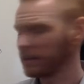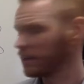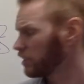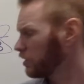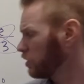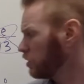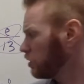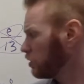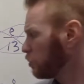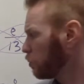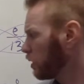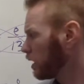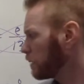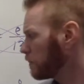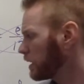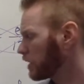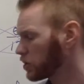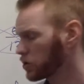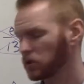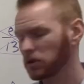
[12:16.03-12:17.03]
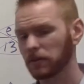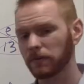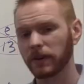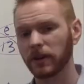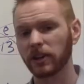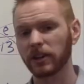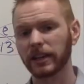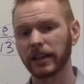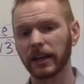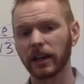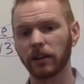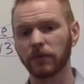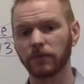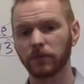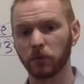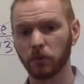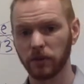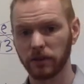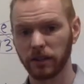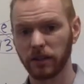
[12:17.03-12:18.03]
You want to make sure you're very
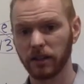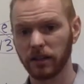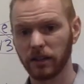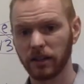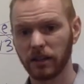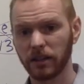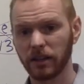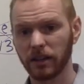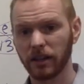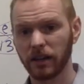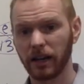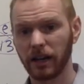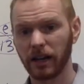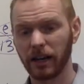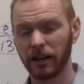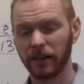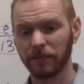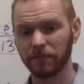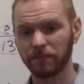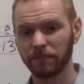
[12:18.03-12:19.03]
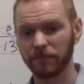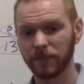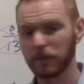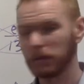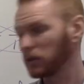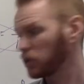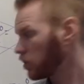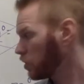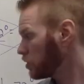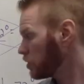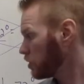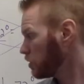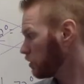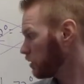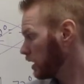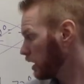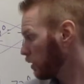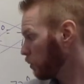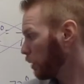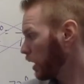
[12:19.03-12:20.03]
careful with it. I mean, could you
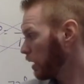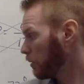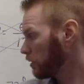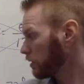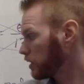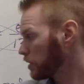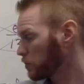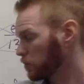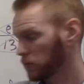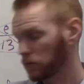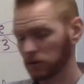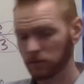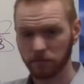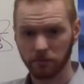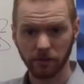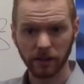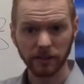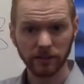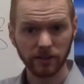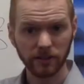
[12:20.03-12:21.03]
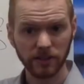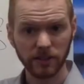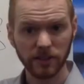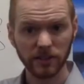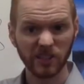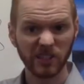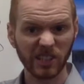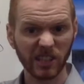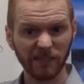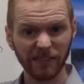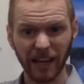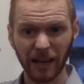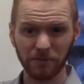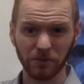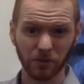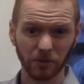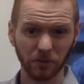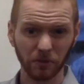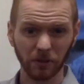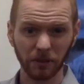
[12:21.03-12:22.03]
get away with this with some parentheses and stuff?
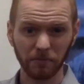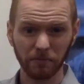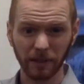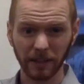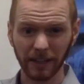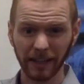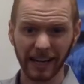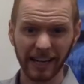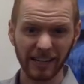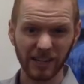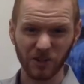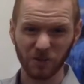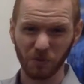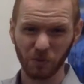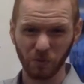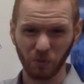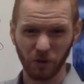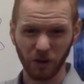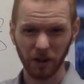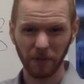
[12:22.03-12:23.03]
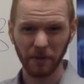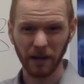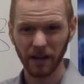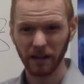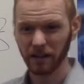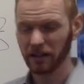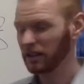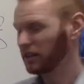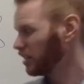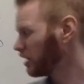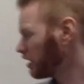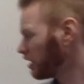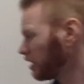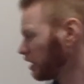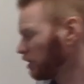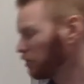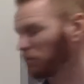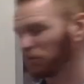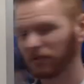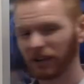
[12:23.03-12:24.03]
Absolutely, but I just wouldn't worry about it.
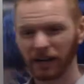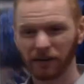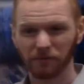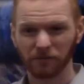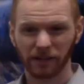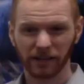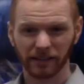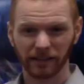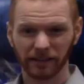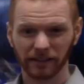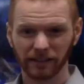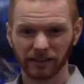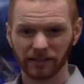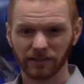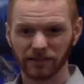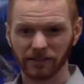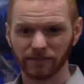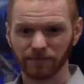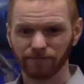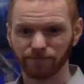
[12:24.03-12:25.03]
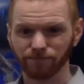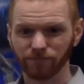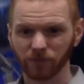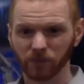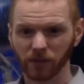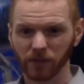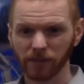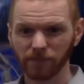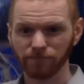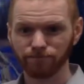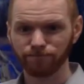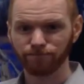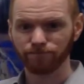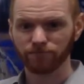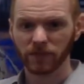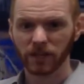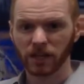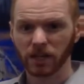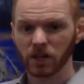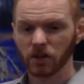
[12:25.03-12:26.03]
I'll write it like this, okay?
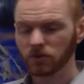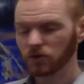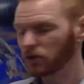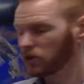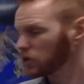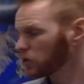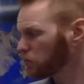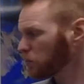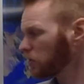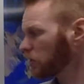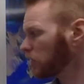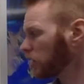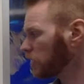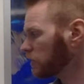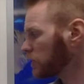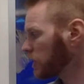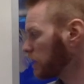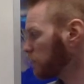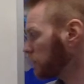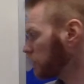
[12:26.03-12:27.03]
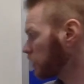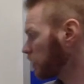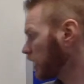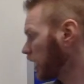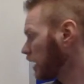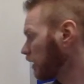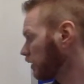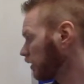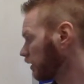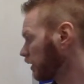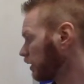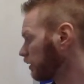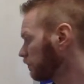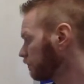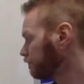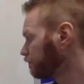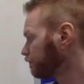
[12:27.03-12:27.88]
So this is what you're going to type in your calculator.